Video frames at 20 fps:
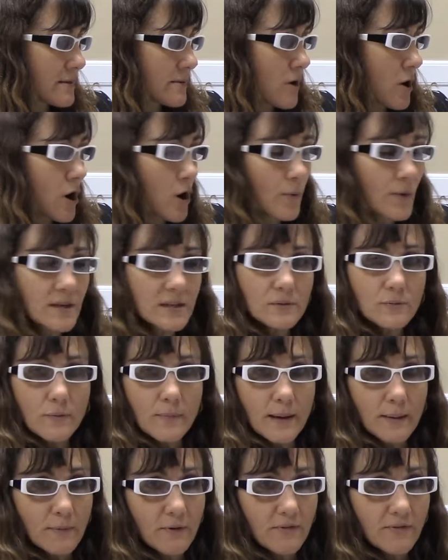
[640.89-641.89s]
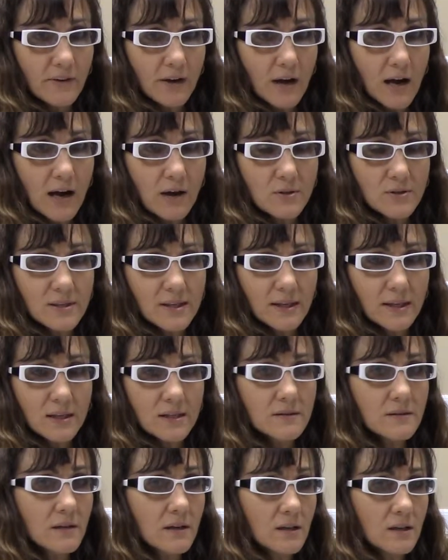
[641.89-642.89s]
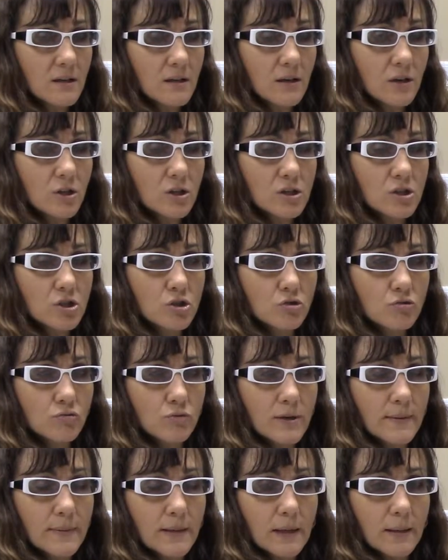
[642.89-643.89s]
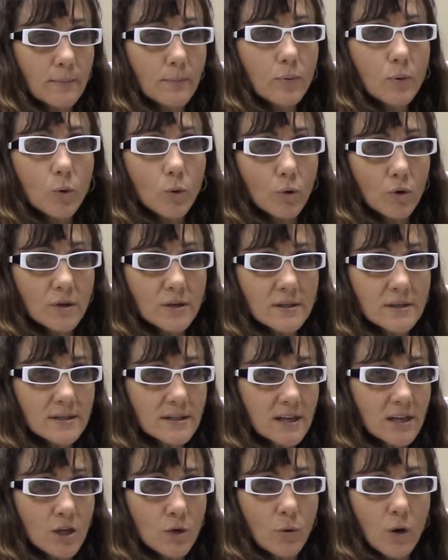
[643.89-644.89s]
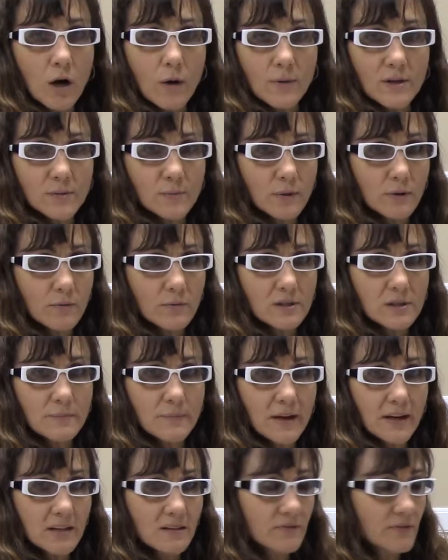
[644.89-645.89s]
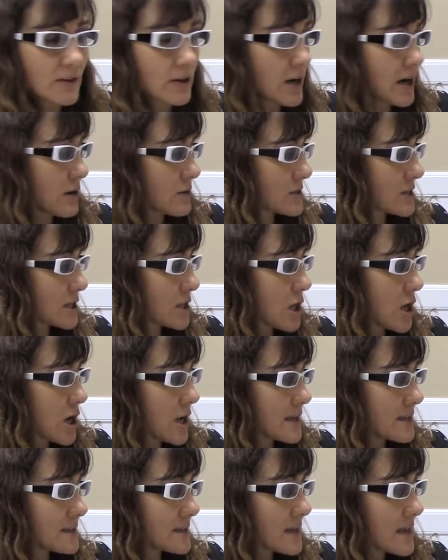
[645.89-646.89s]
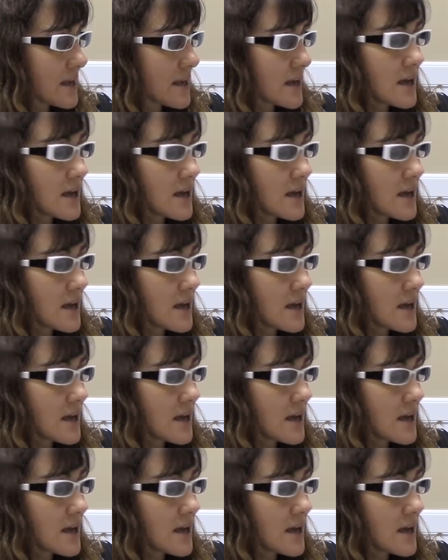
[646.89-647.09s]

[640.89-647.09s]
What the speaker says: Always remember, fair housing is extremely important, and you always want to respect fair housing laws.